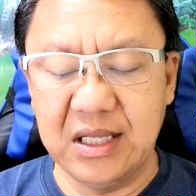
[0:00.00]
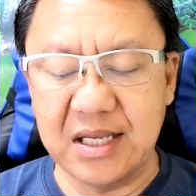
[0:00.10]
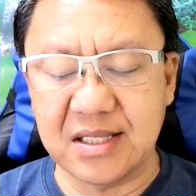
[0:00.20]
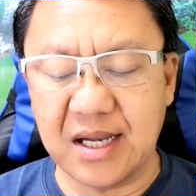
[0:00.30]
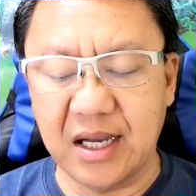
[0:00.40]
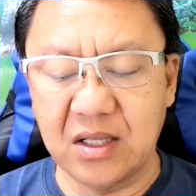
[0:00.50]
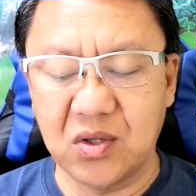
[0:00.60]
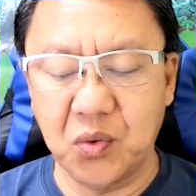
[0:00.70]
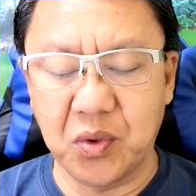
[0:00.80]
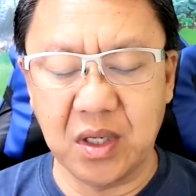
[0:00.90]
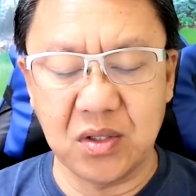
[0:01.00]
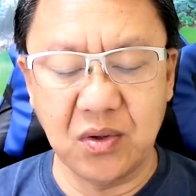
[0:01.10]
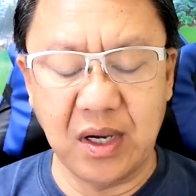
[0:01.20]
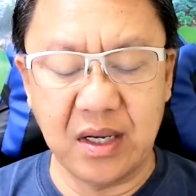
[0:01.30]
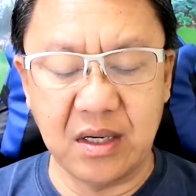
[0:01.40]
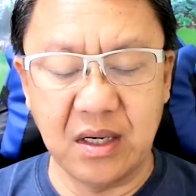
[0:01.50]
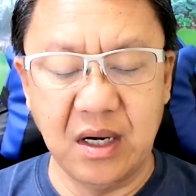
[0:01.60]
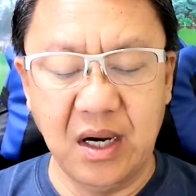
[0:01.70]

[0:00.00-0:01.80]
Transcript: designed to work together